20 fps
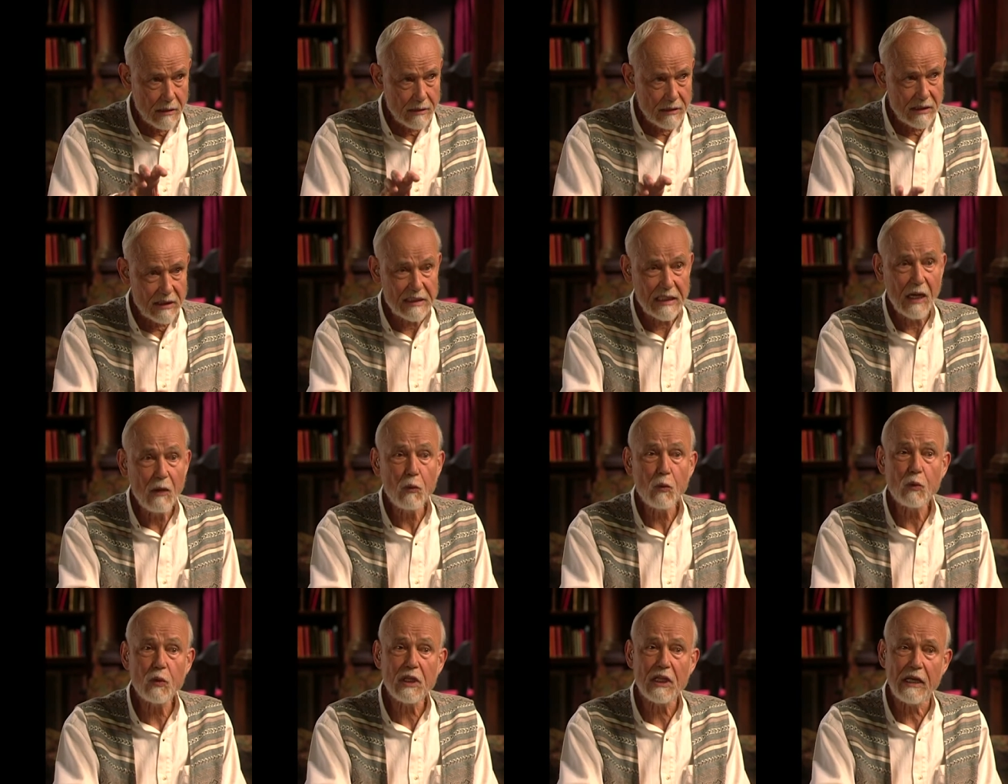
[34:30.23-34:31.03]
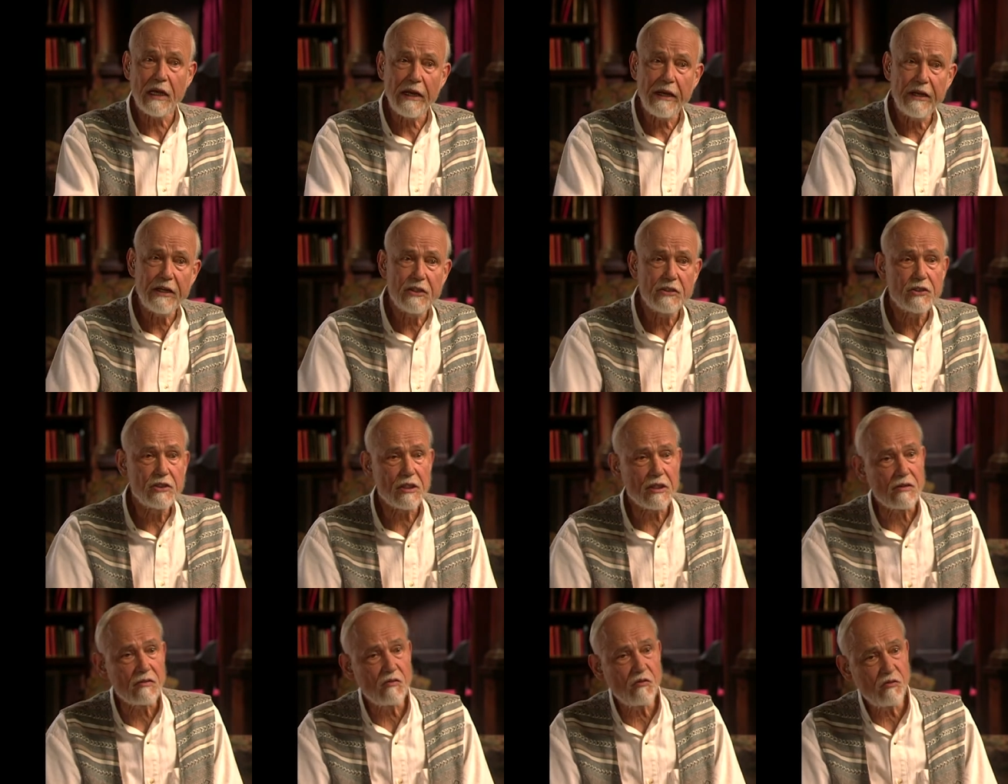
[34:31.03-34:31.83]
South
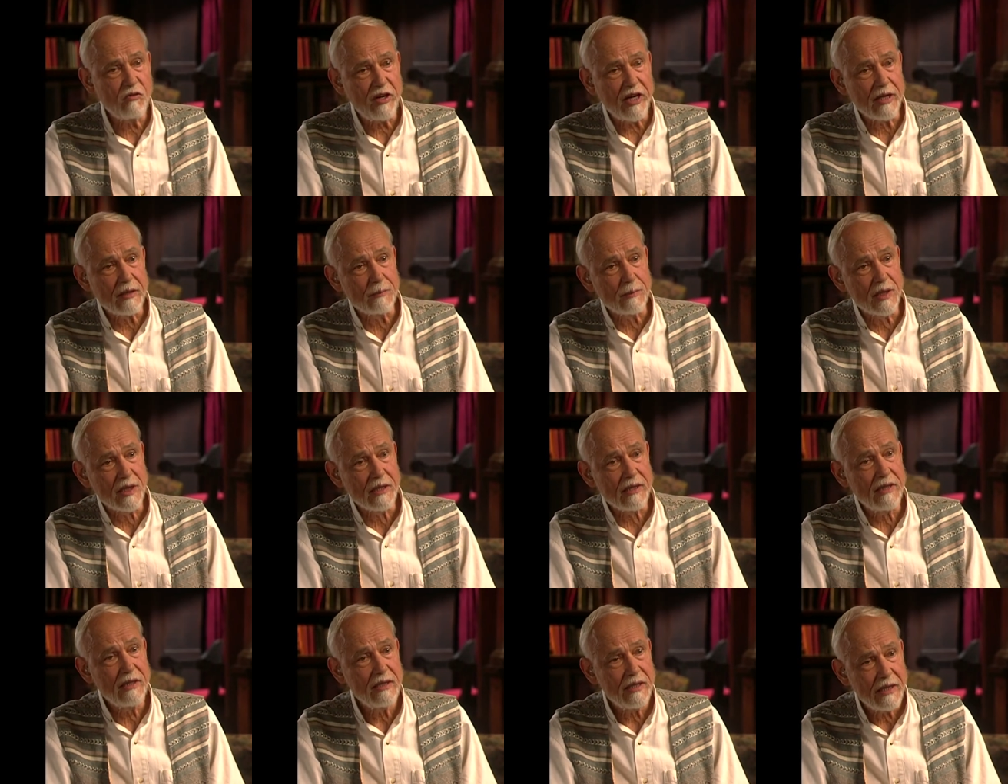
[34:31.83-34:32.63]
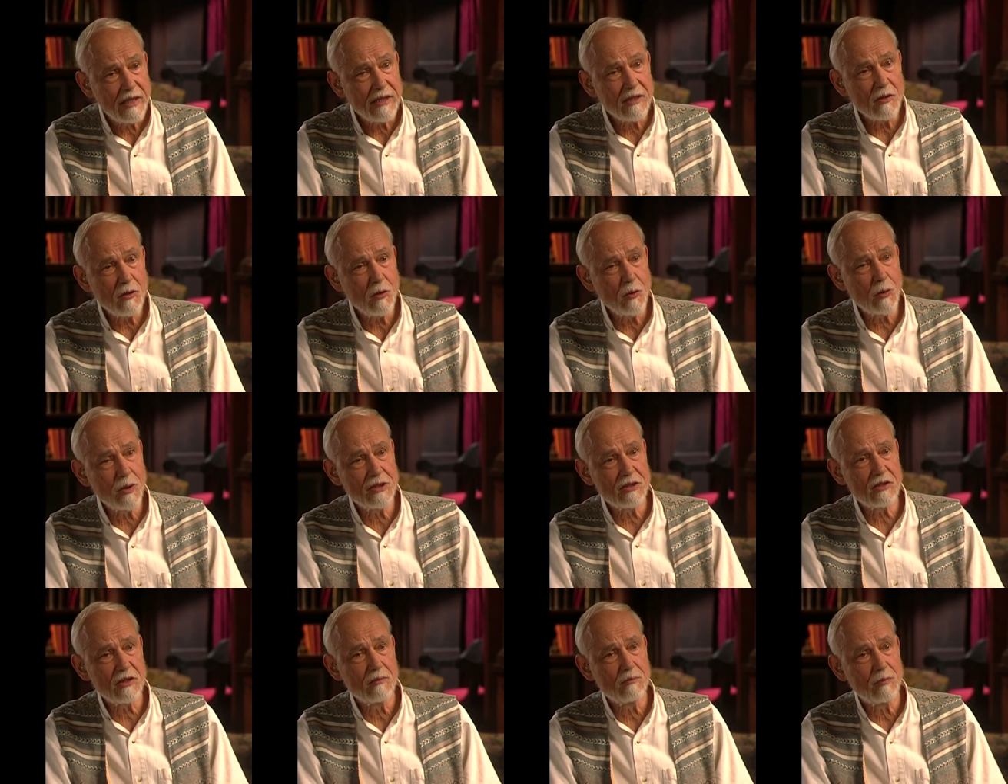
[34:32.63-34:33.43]
Asian family,
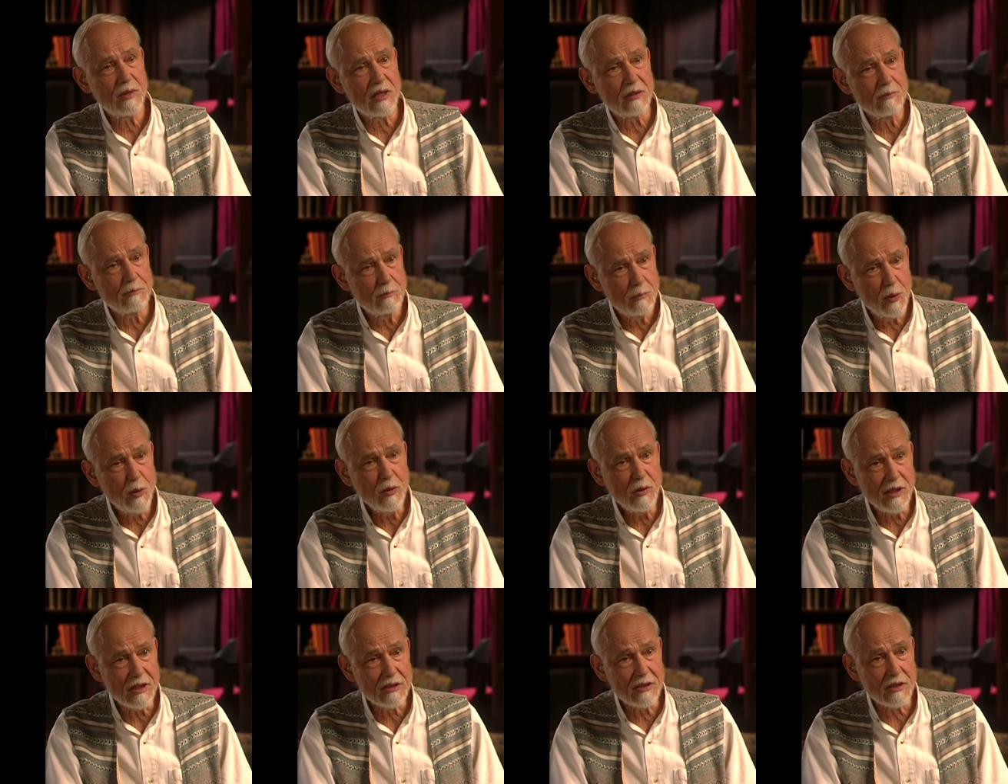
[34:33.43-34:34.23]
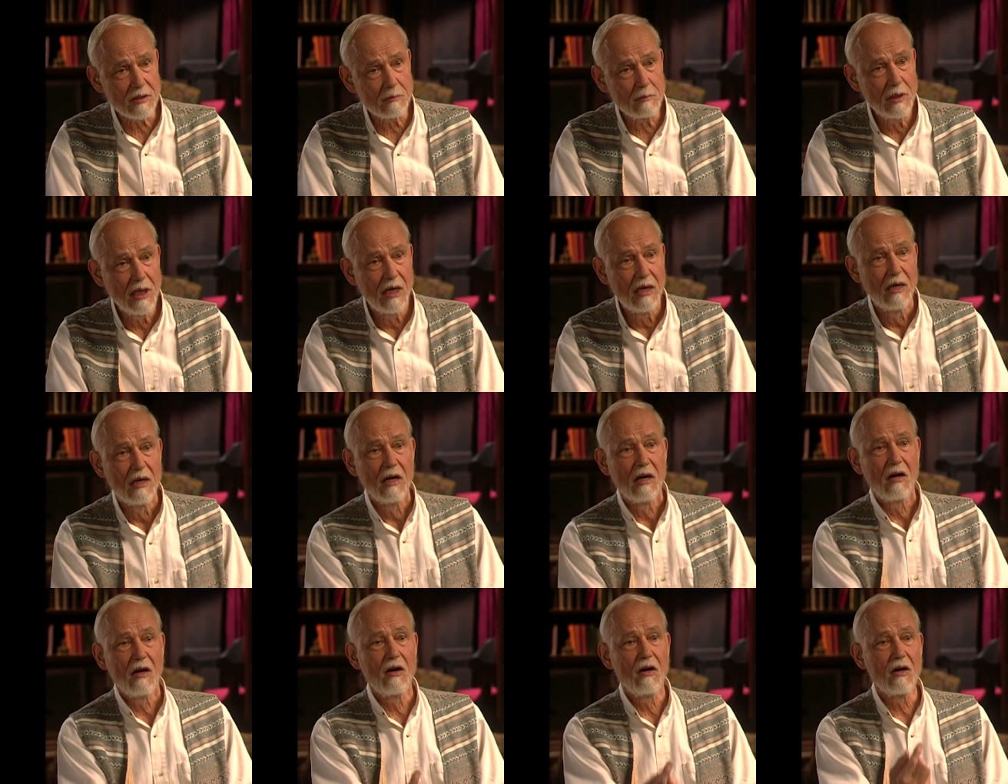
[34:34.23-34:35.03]
Hinduism and Buddhism,
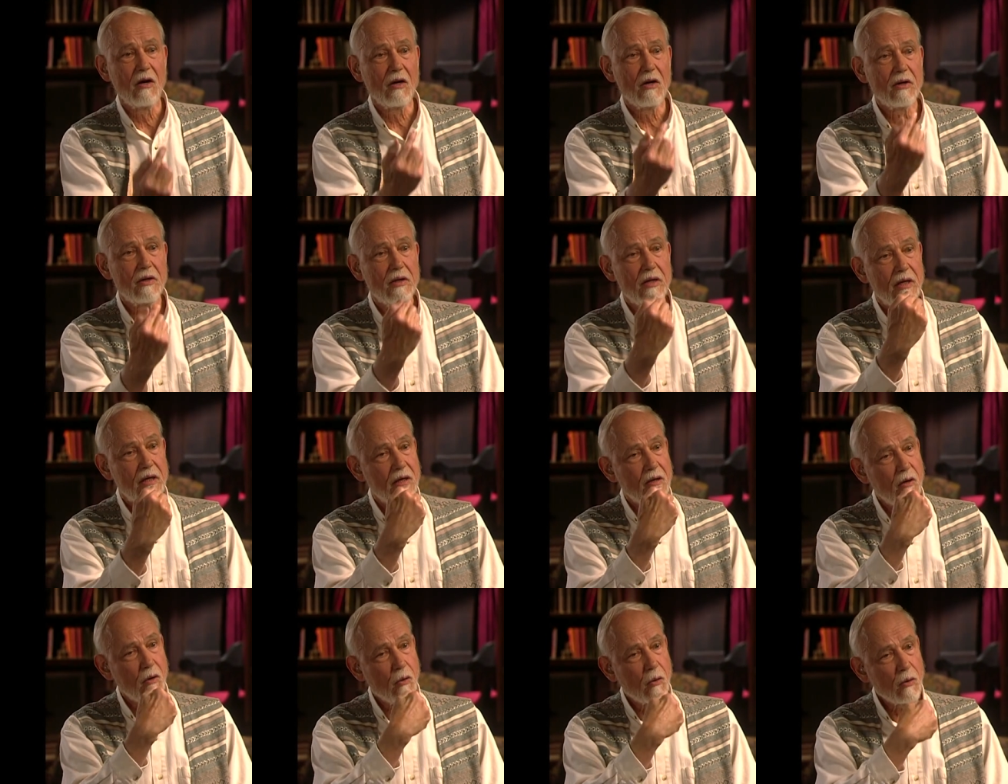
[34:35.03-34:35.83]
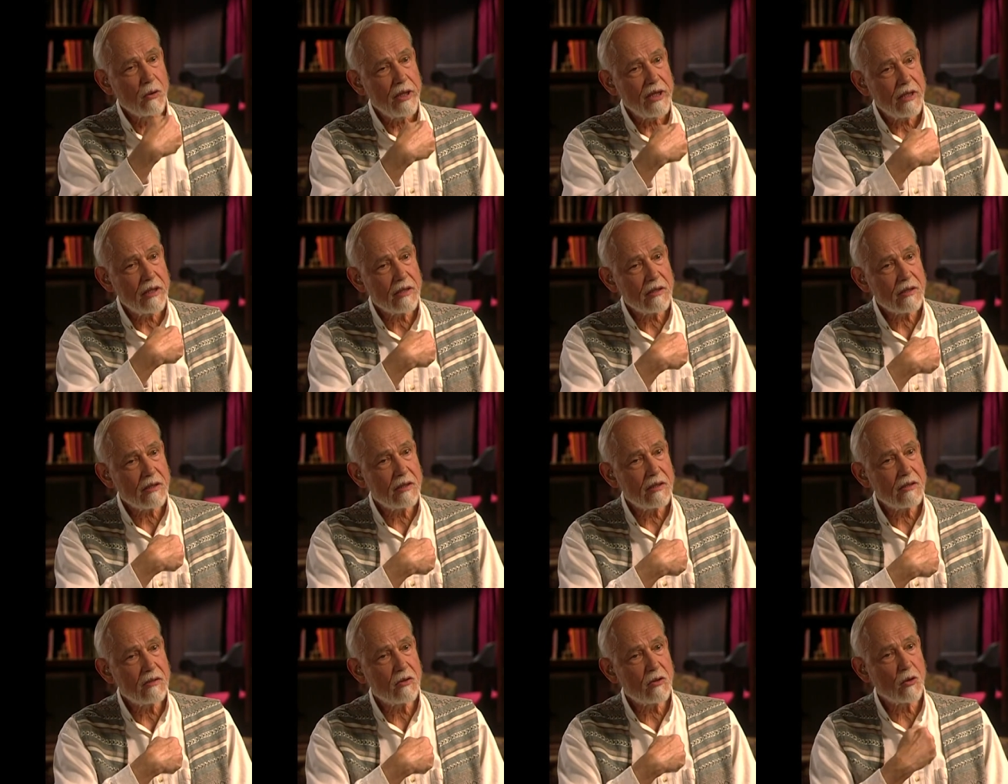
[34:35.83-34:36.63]
are
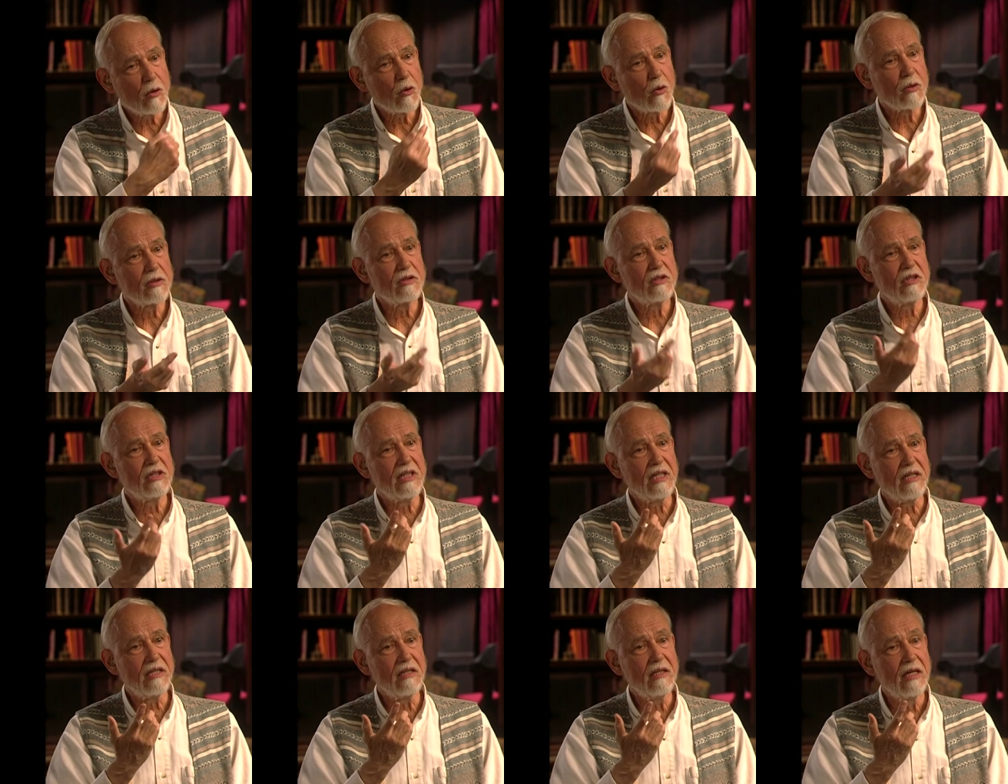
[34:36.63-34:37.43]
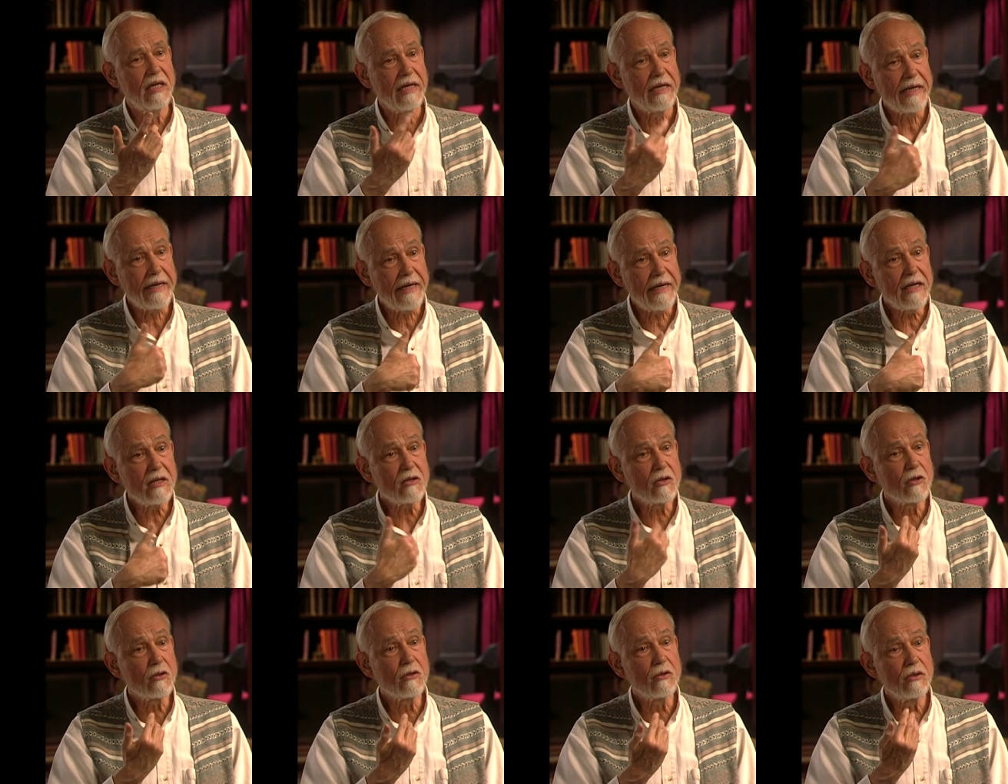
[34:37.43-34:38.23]
oriented towards the
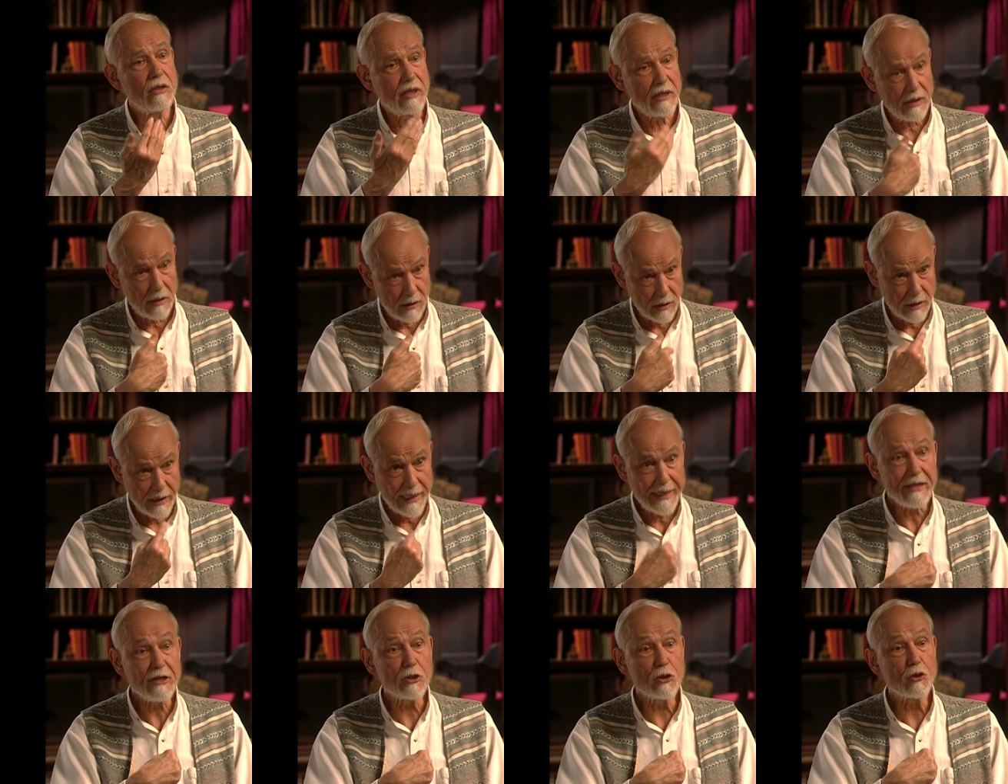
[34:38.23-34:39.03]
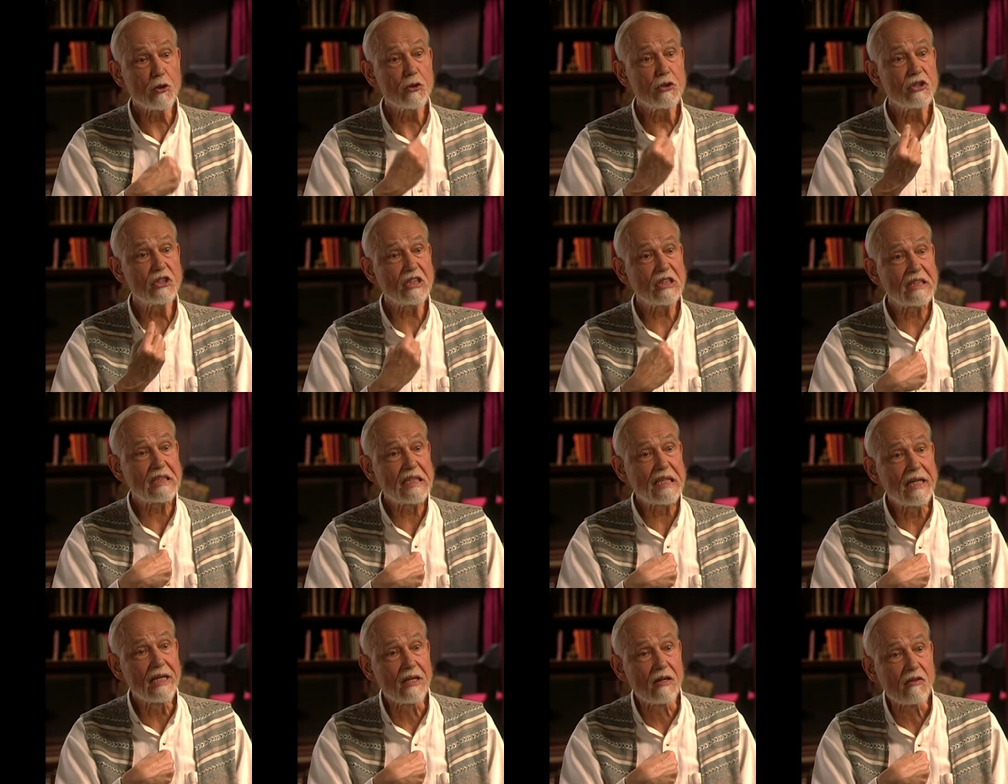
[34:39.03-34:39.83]
inter, inner
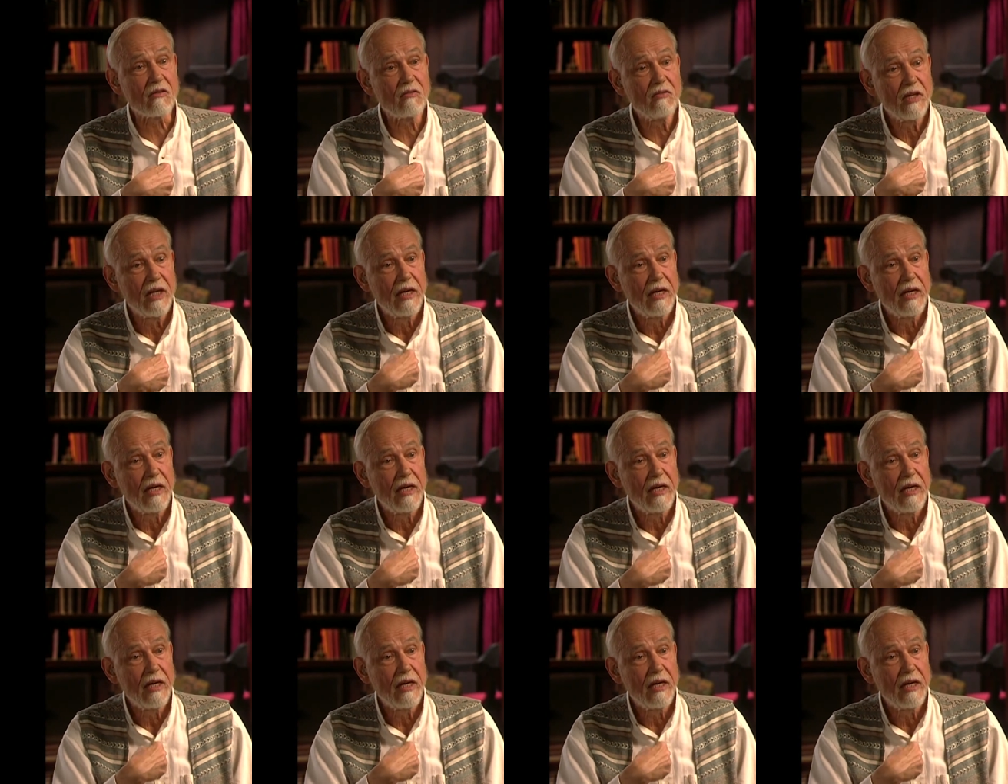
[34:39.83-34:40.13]
self